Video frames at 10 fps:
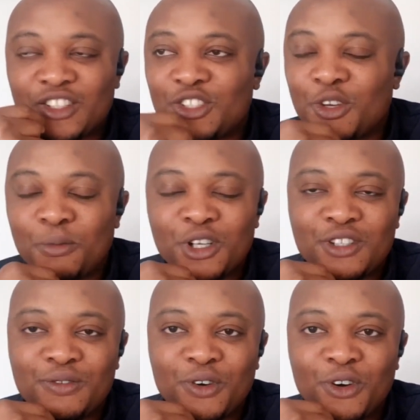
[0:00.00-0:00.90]
thank you so
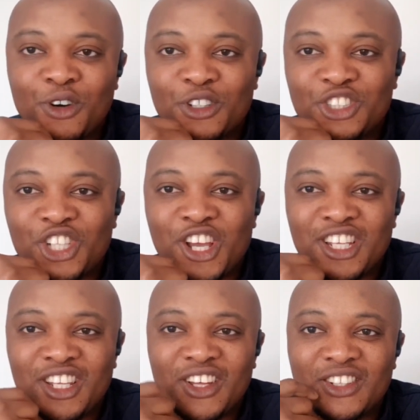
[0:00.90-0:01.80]
much for
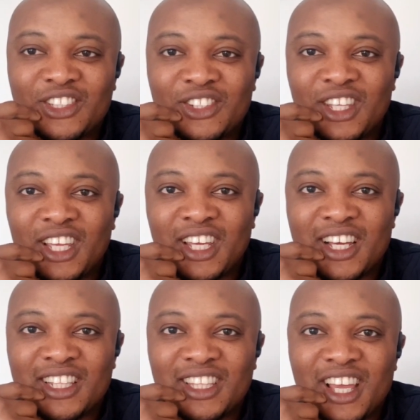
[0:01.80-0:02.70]
joining us
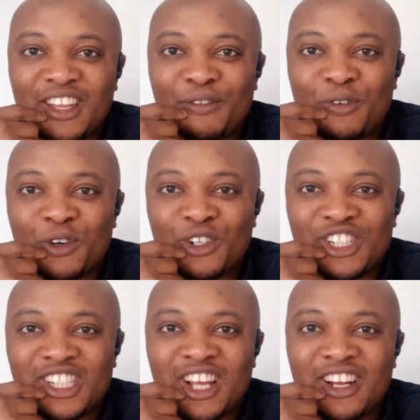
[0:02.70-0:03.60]
today, and thank you
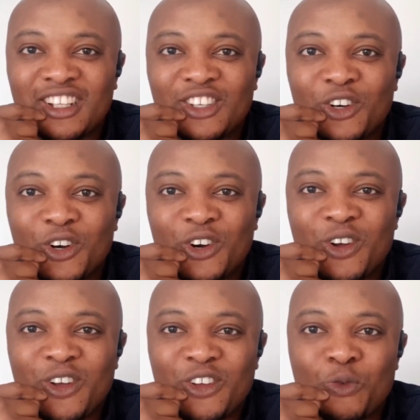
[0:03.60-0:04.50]
for sharing
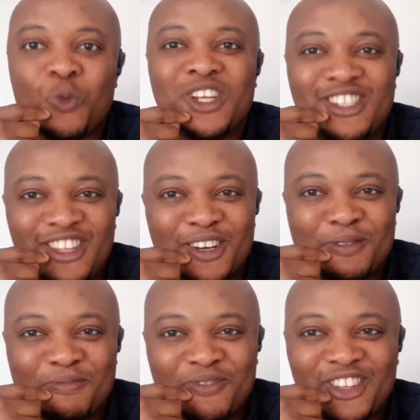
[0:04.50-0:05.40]
your
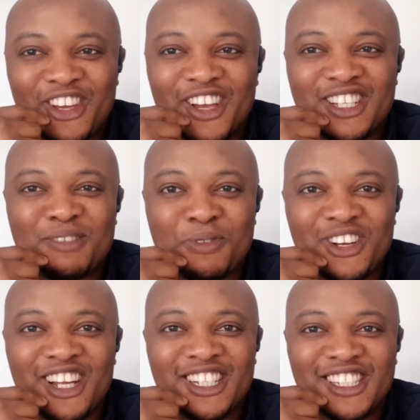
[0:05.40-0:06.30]
wisdom, your
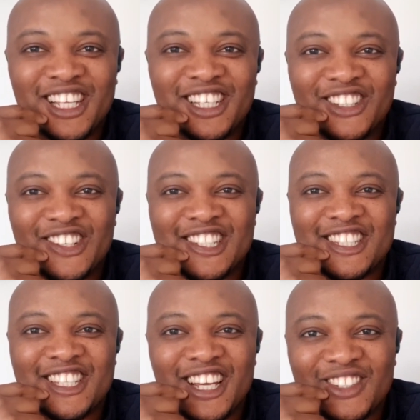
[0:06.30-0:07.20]
experience, and
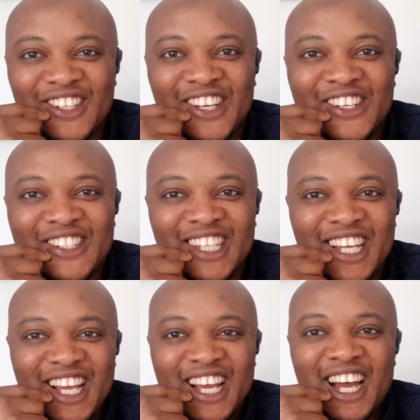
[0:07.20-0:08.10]
your insights with
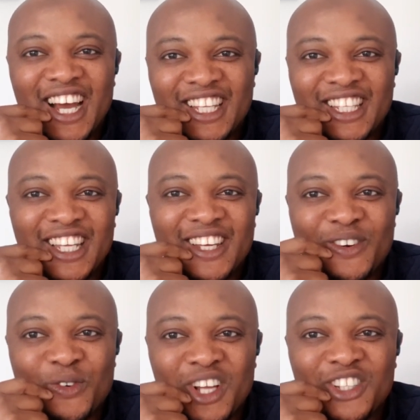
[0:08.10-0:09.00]
us. And
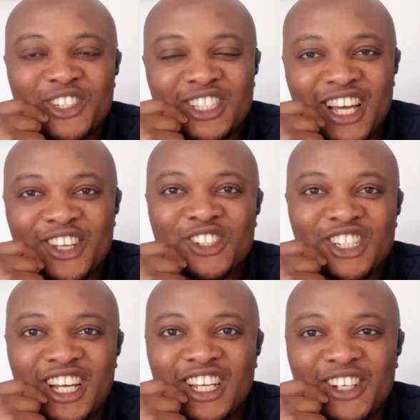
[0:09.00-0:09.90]
when you start
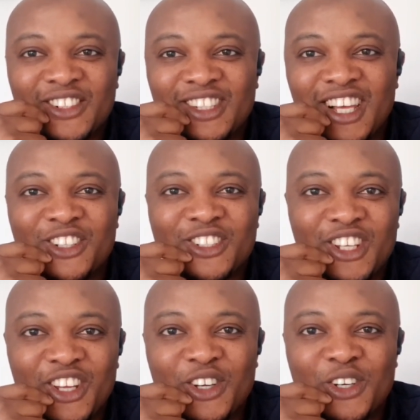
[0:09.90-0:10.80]
your channel, let
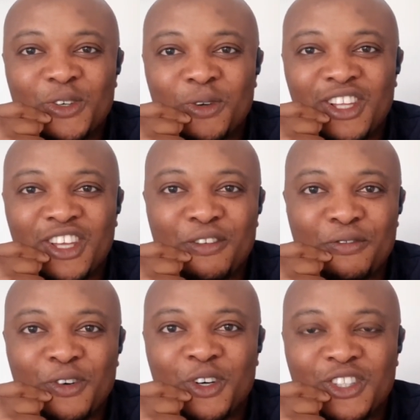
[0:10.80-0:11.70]
us know. We're
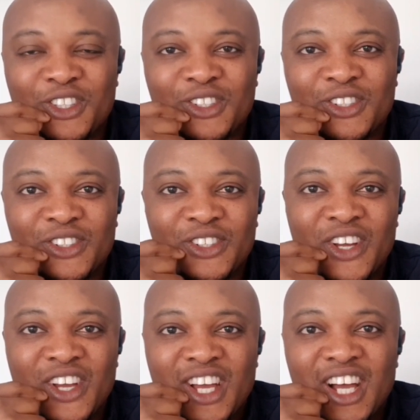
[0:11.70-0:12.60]
looking forward
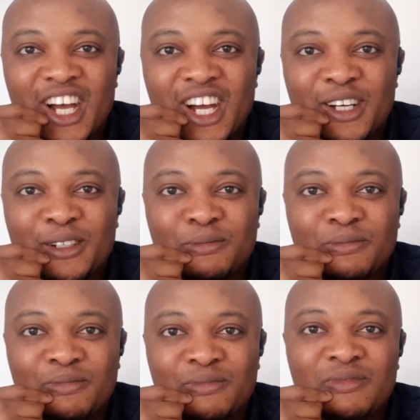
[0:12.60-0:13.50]
to
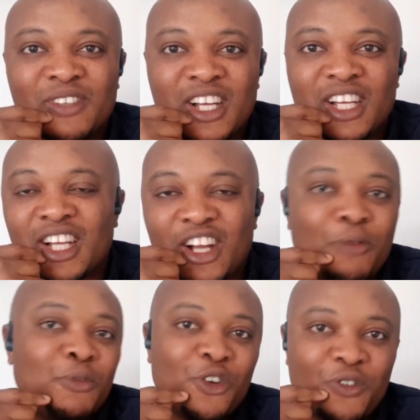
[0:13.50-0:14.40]
um,
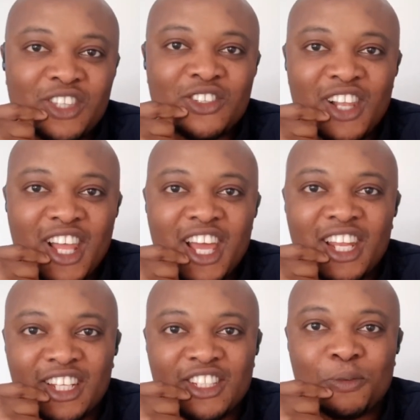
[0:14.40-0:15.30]
coming over to
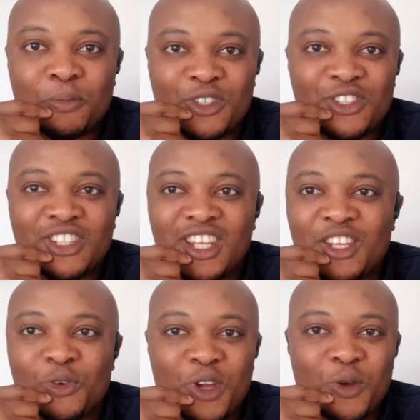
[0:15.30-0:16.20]
learn and support you
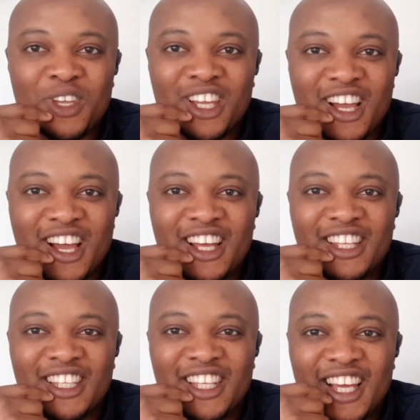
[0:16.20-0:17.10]
in any way we
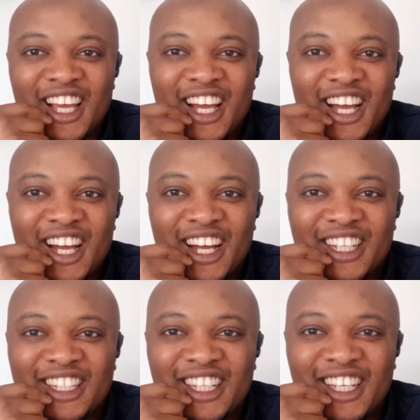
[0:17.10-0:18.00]
can.
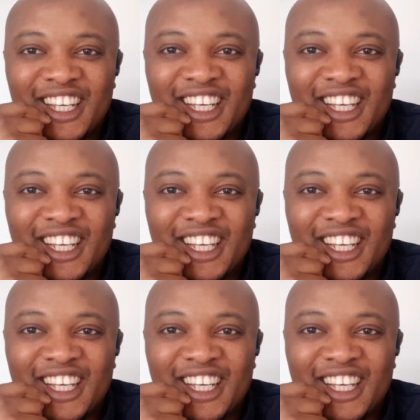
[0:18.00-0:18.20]
And